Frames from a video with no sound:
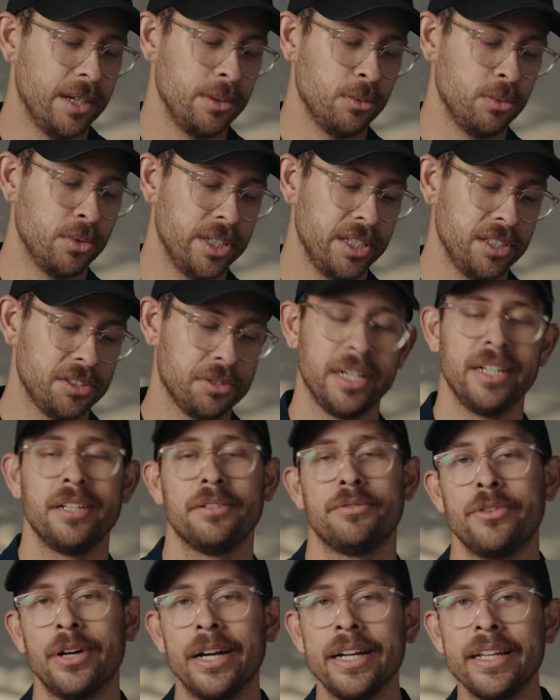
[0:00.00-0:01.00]
I wouldn't trade
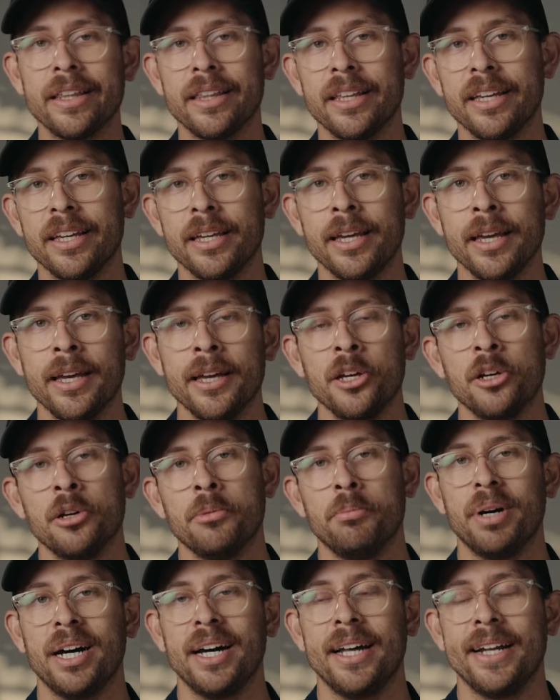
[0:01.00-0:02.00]
it for anything,
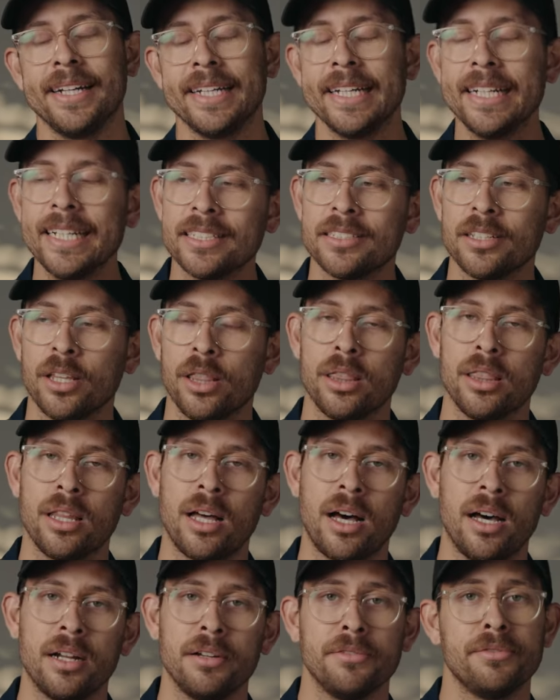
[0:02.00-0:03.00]
but it is a
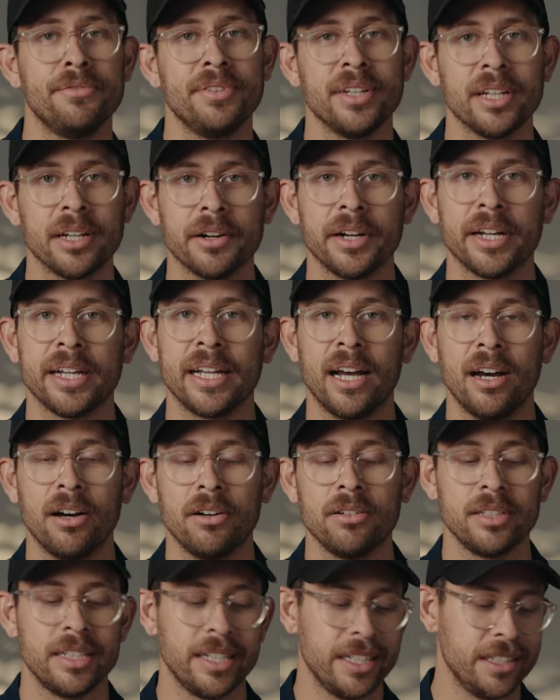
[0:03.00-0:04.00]
lot of figuring
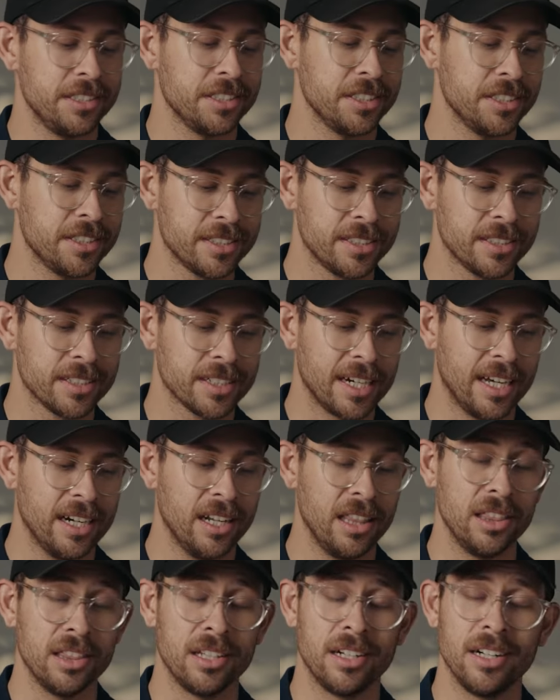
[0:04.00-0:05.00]
out and just
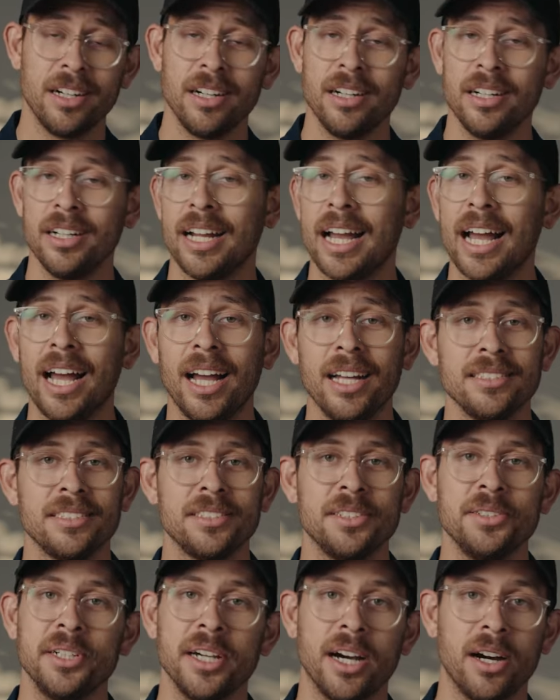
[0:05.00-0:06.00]
kind of learn
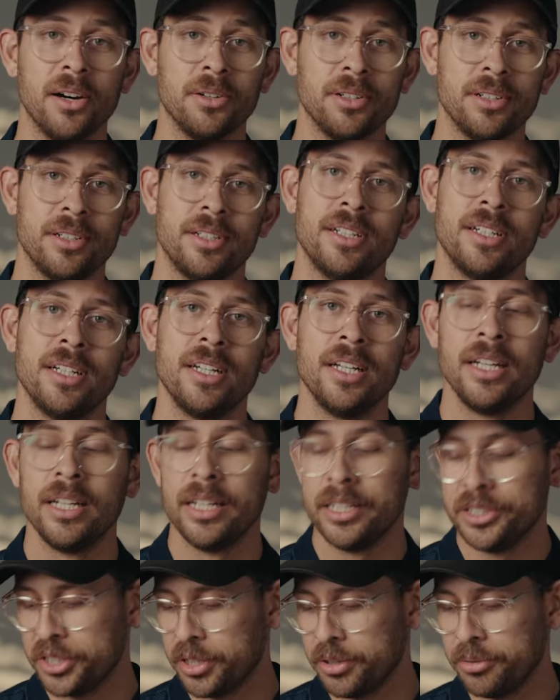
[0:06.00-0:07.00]
as you go.
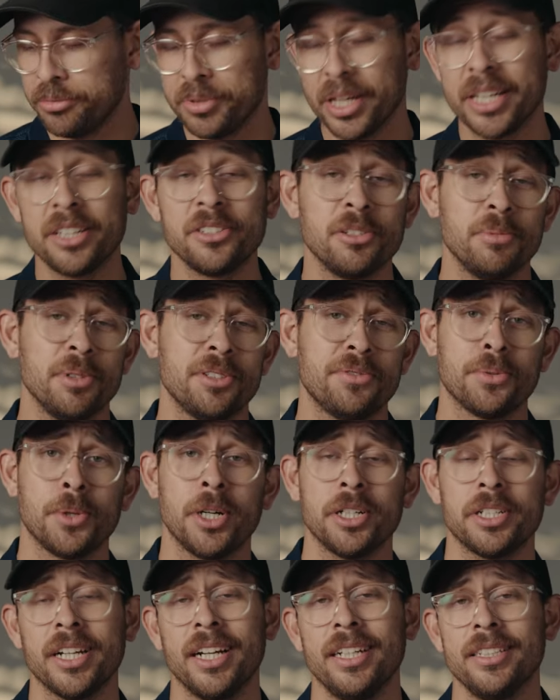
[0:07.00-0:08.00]
So thank you so much for
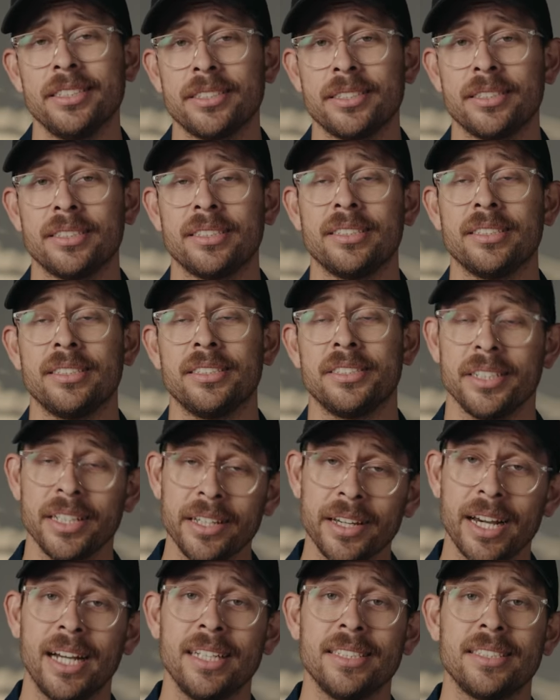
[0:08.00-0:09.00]
watching, guys. See
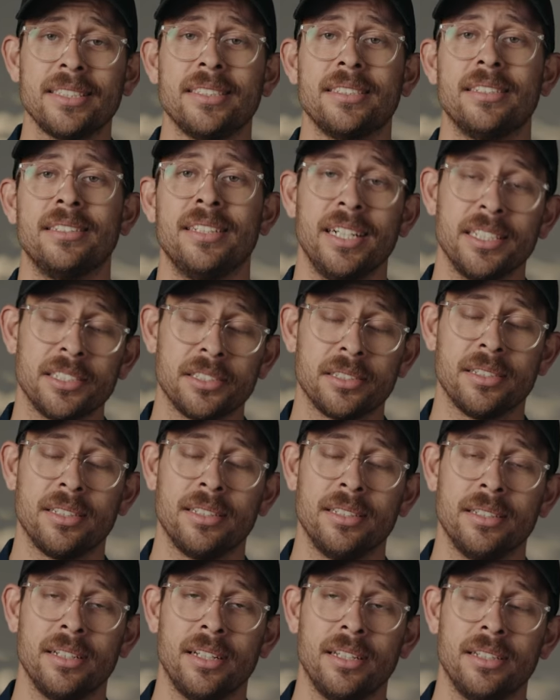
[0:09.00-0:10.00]
you guys on the next
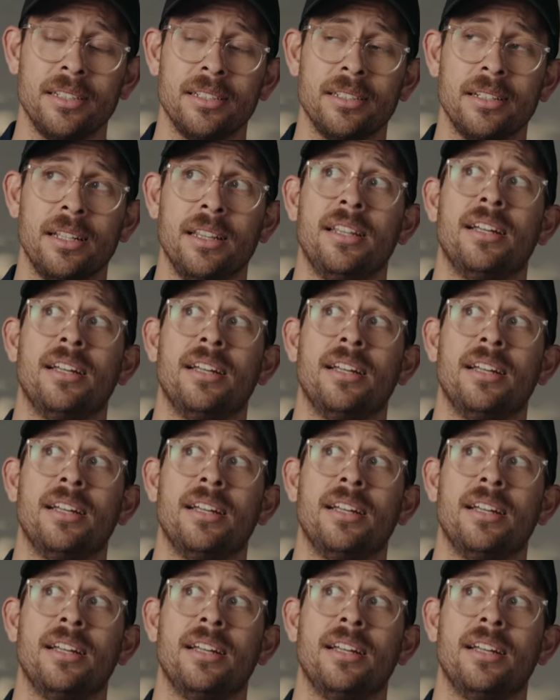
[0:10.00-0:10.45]
one.